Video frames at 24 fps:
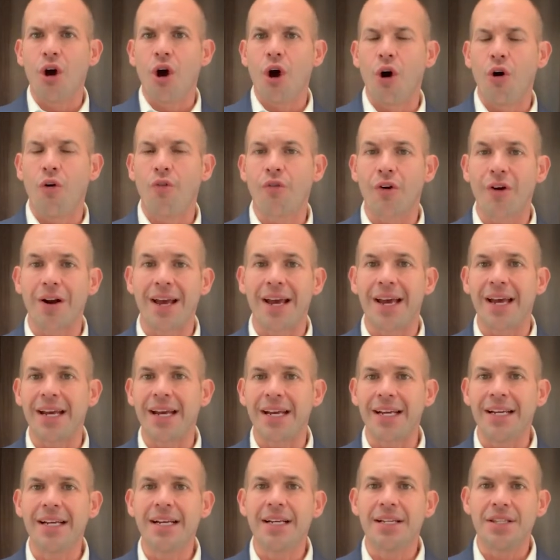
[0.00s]
over
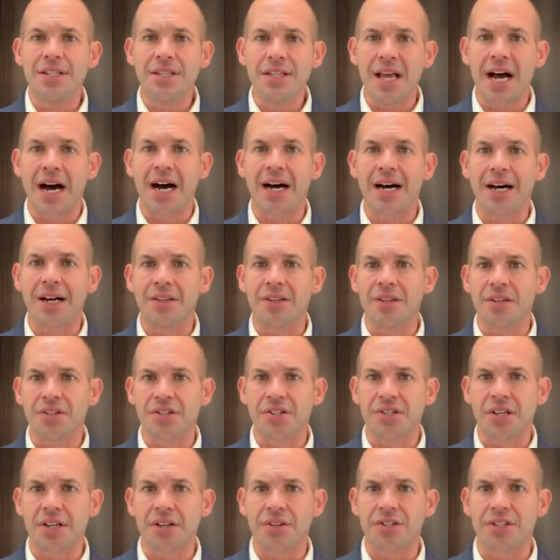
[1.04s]
a
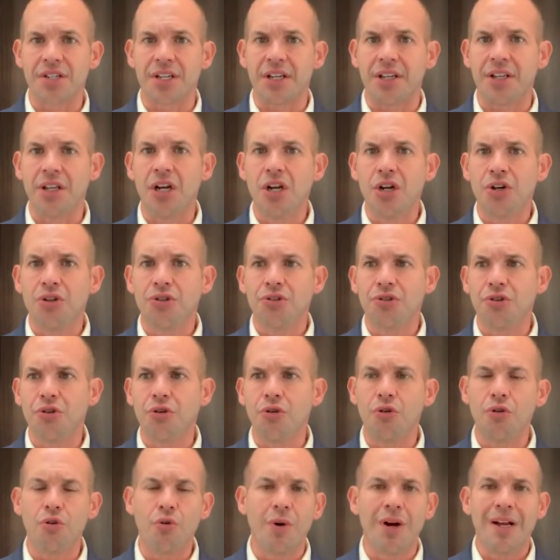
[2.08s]
non-citizen
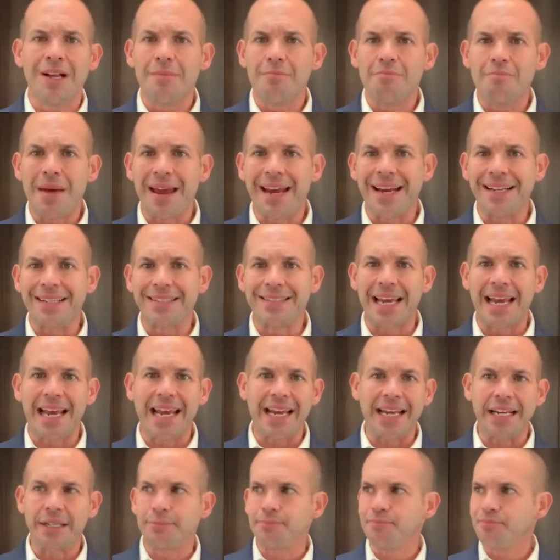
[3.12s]
to
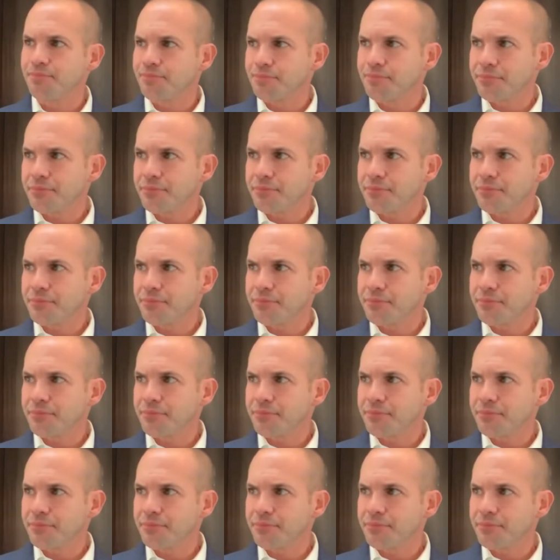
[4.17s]
maintain